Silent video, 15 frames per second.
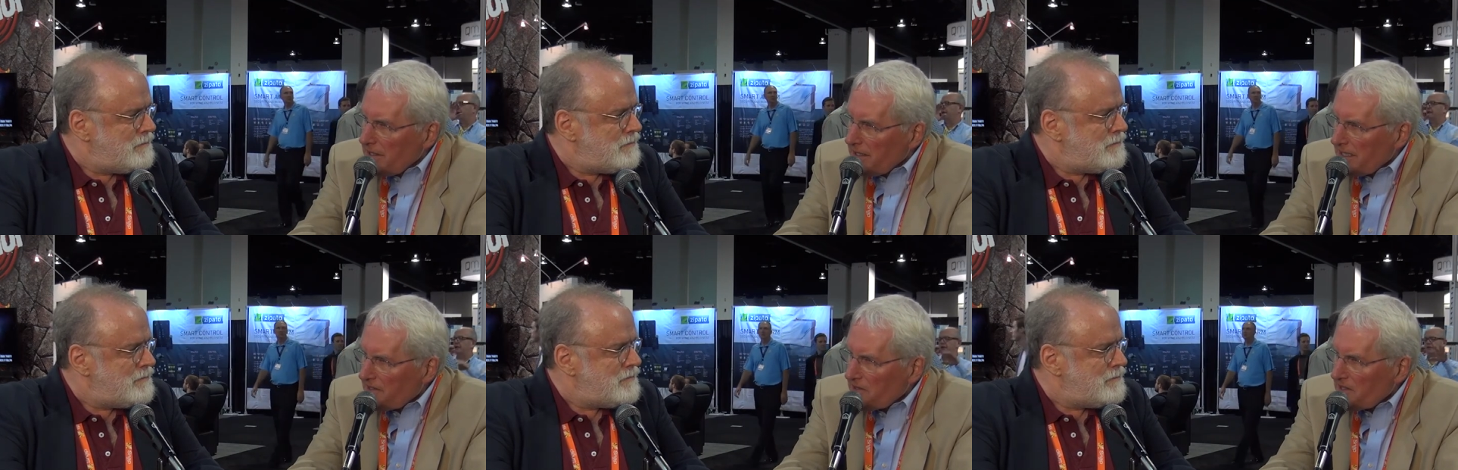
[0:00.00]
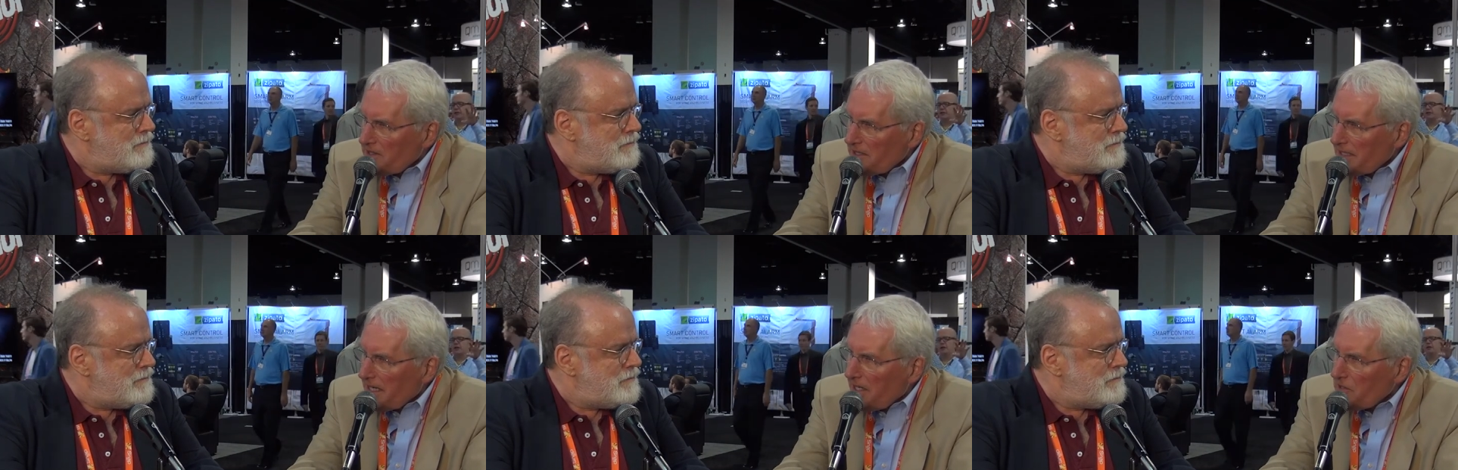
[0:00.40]
Speaker 1: the
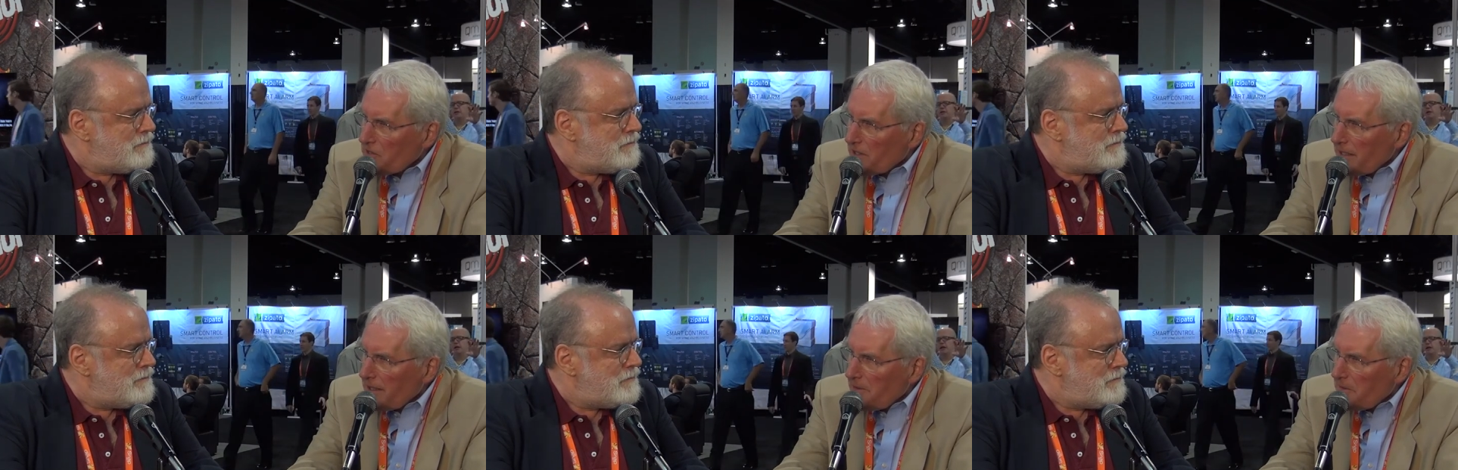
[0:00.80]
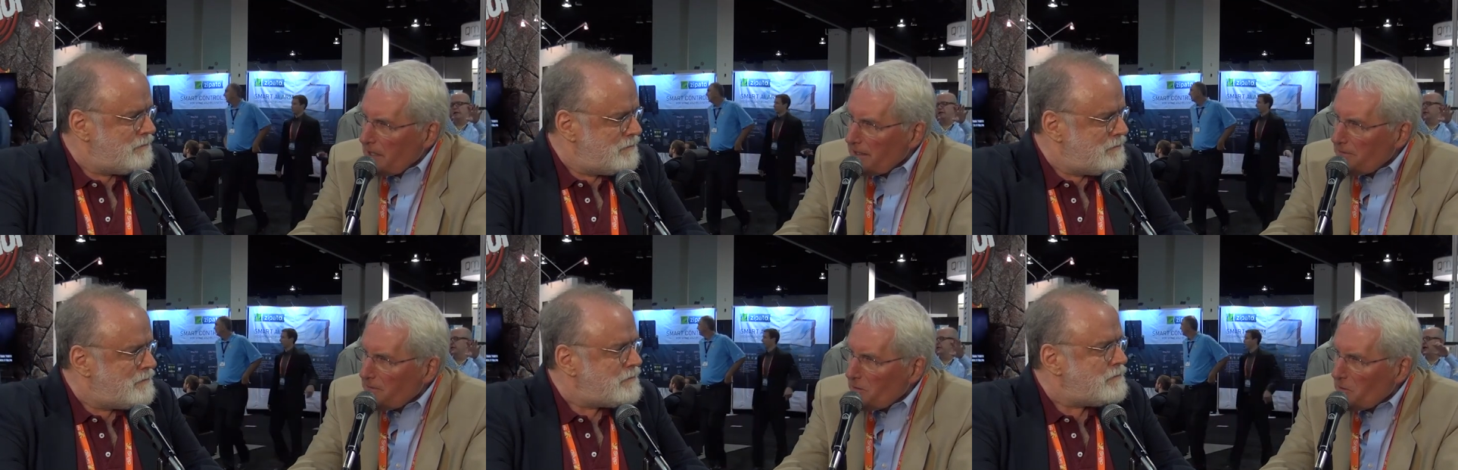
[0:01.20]
existing
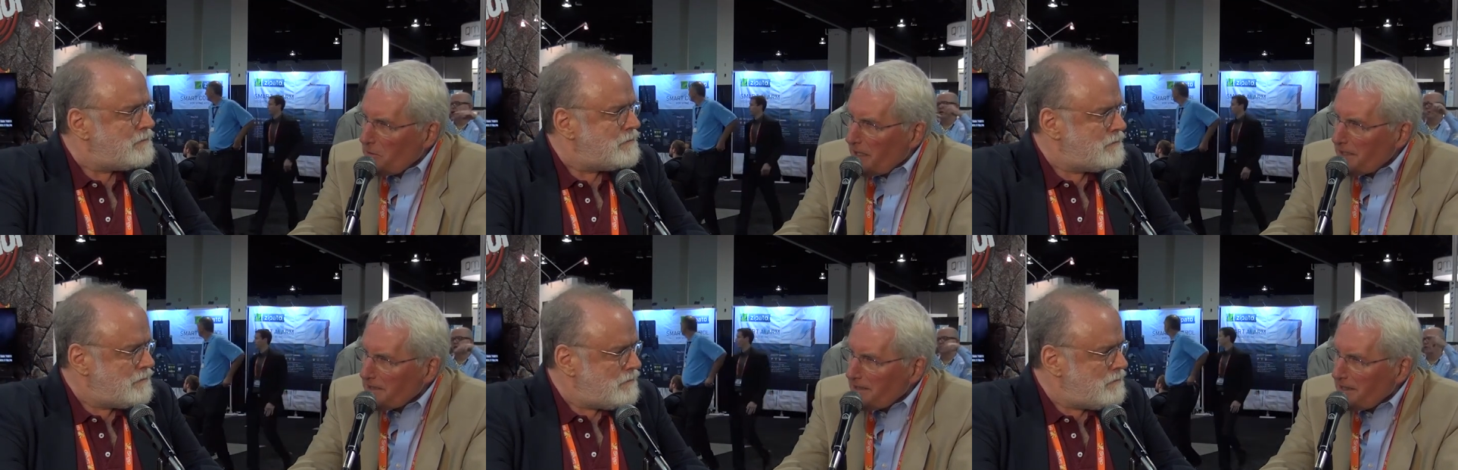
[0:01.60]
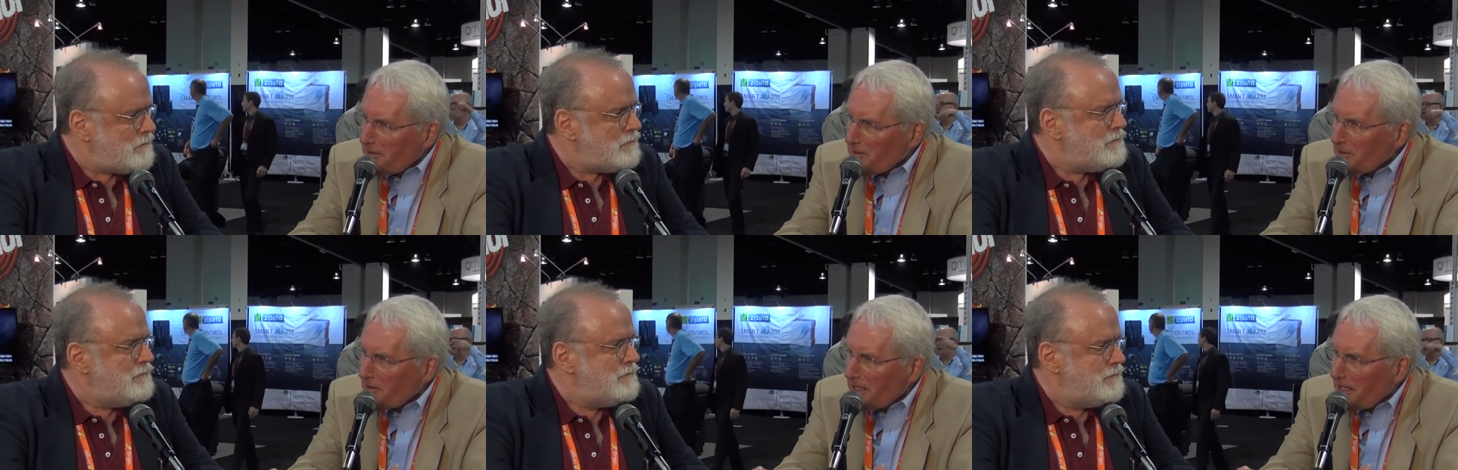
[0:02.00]
HDMI format, and
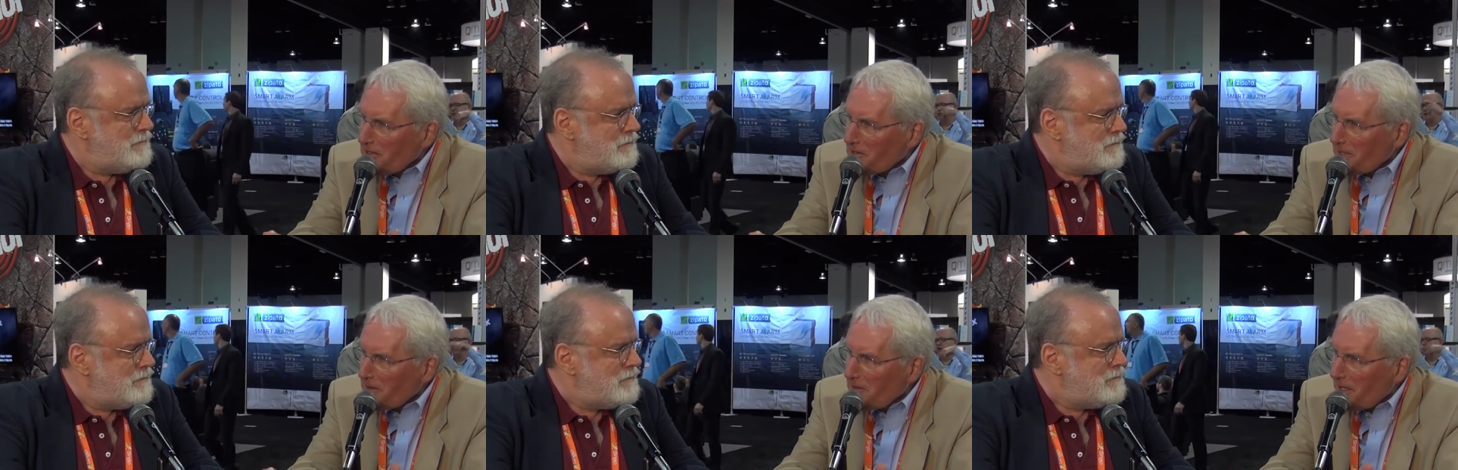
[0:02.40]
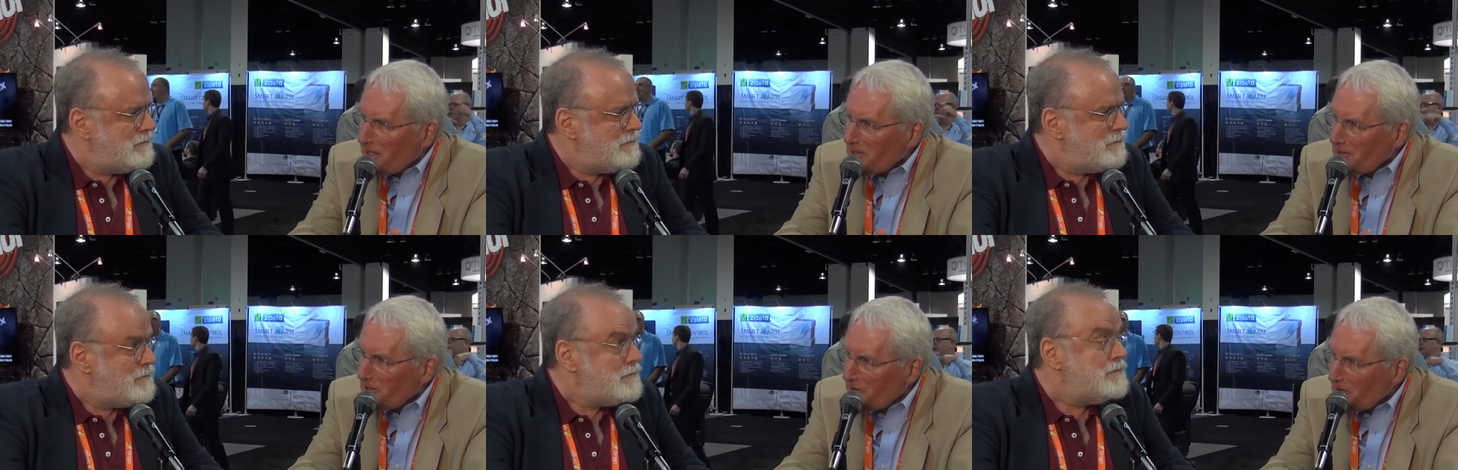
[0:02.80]
then you've got
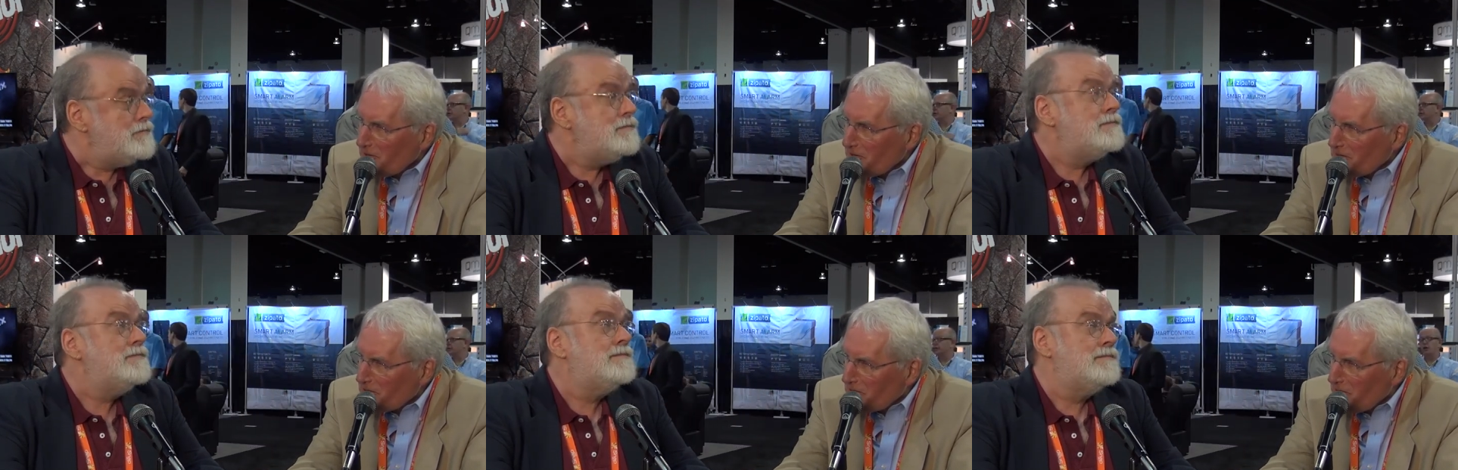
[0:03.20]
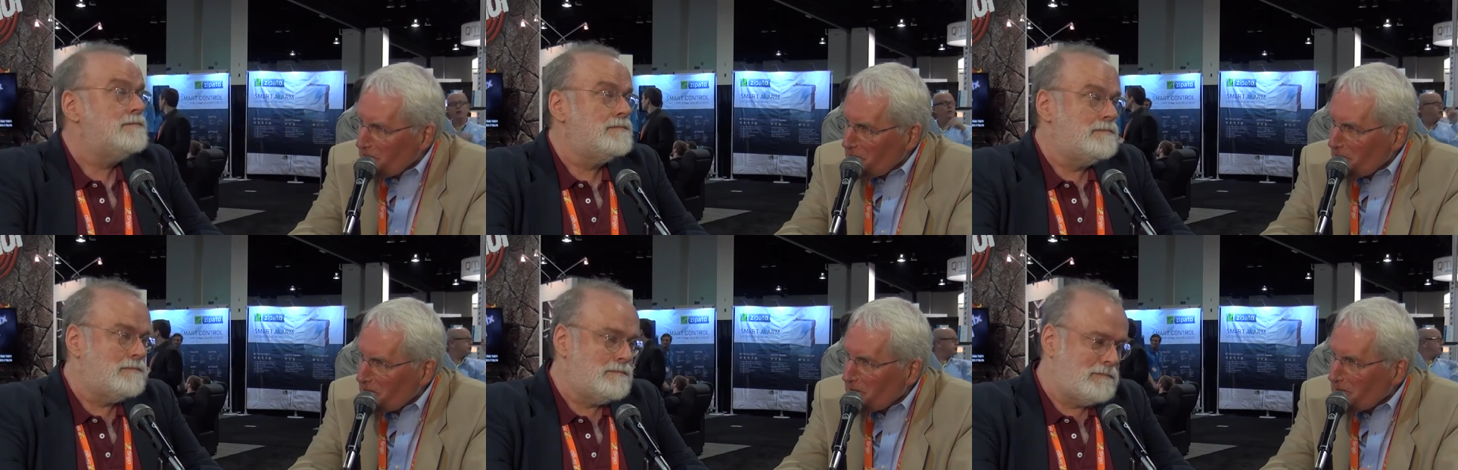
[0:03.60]
HDMI 2 that's
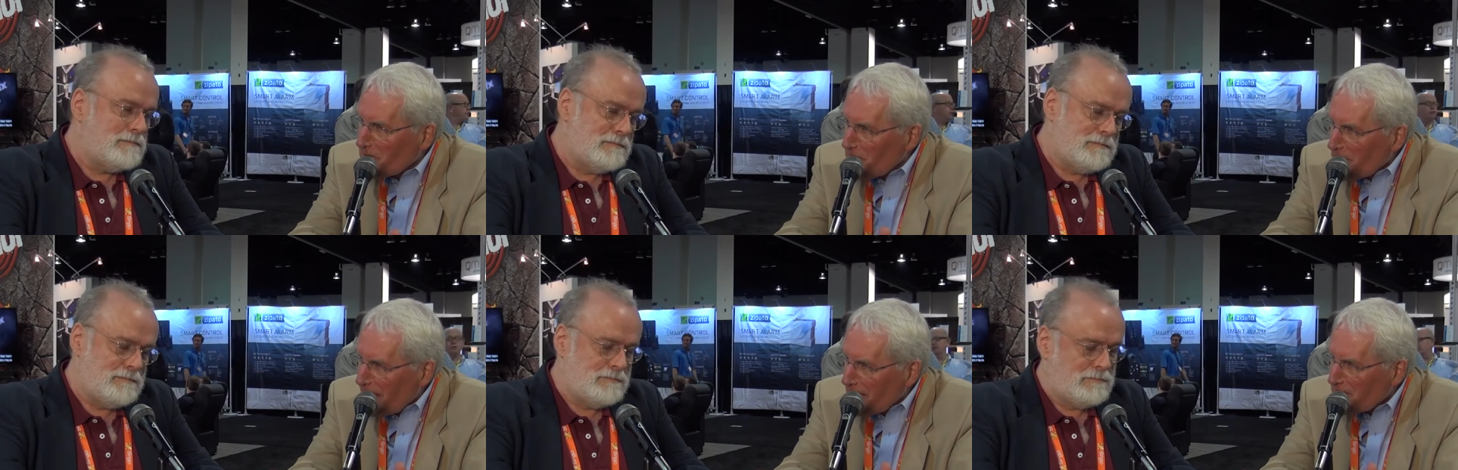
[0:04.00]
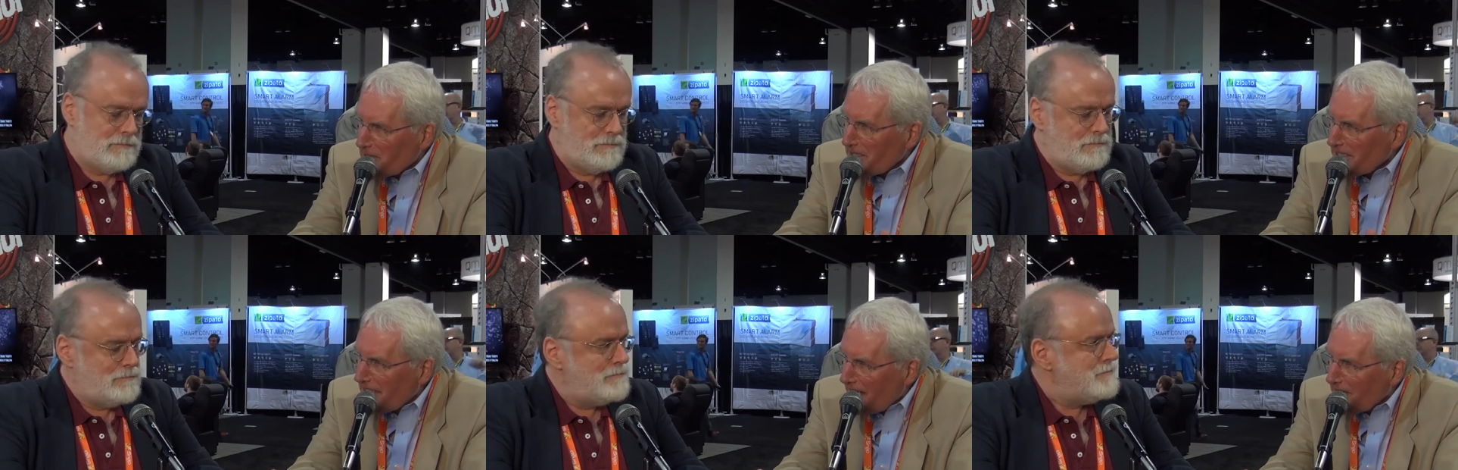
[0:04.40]
due that you could
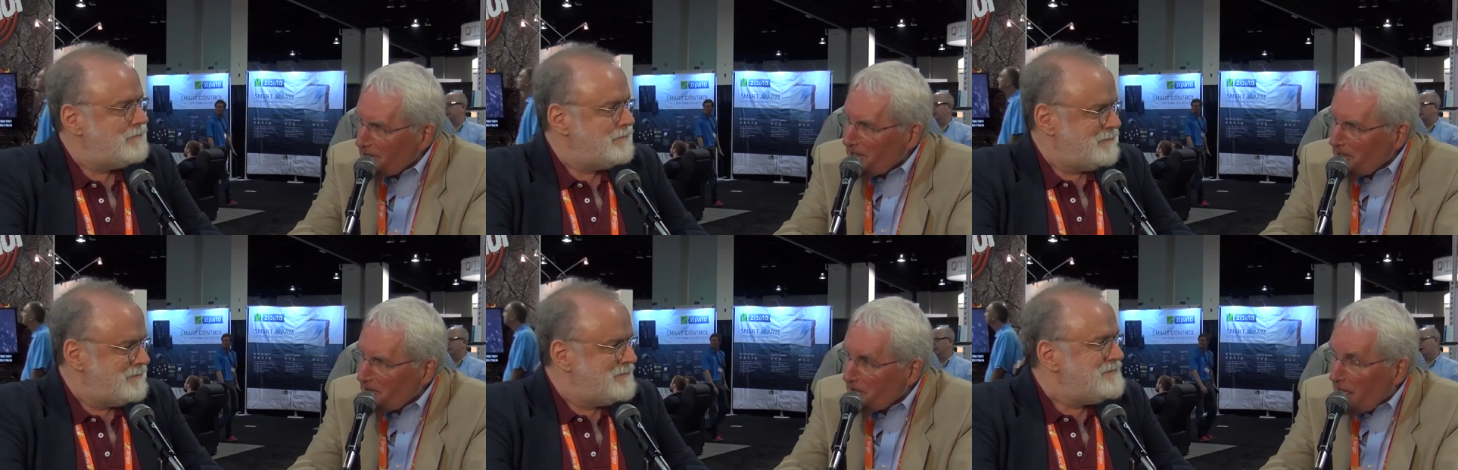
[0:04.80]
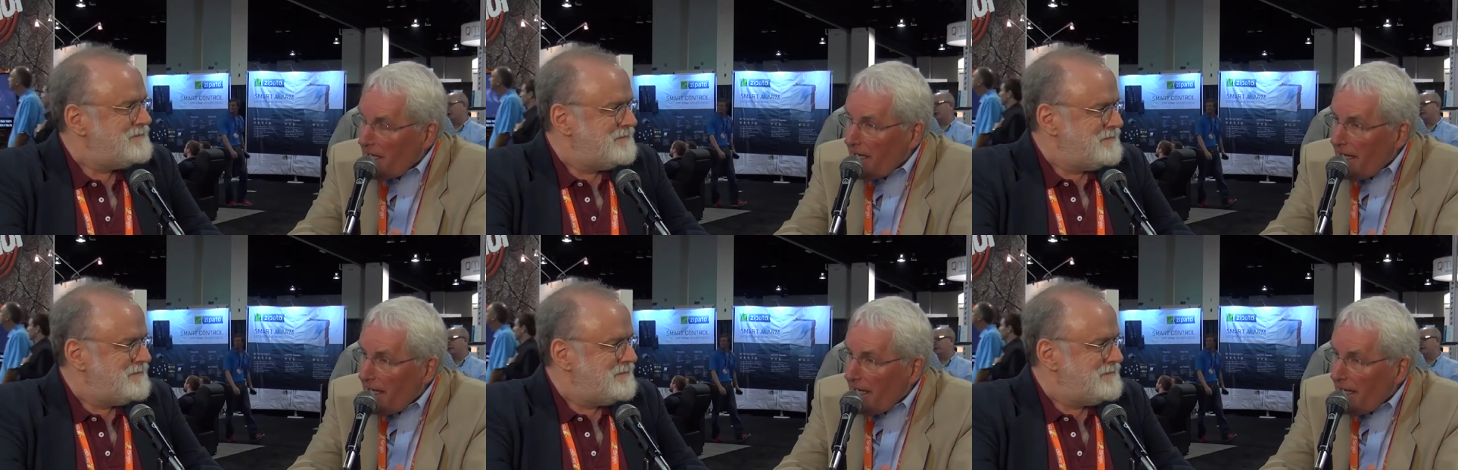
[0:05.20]
actually download.